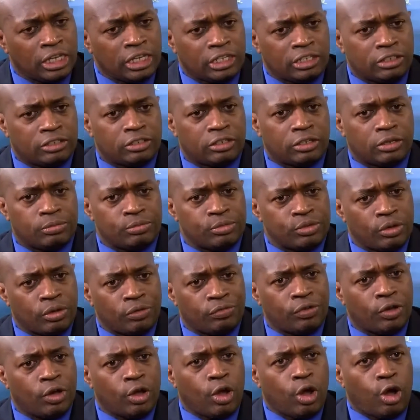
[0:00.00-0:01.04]
in terms
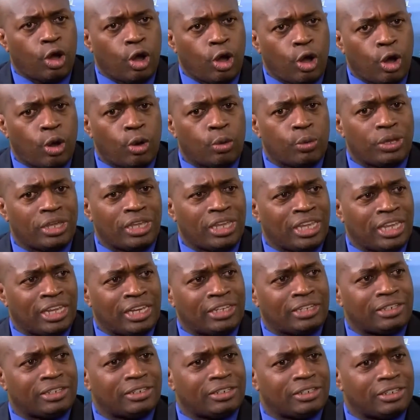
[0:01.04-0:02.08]
of how
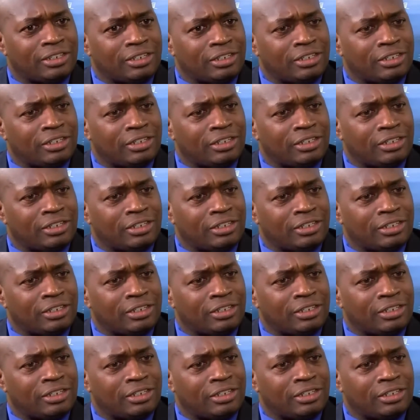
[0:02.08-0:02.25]
it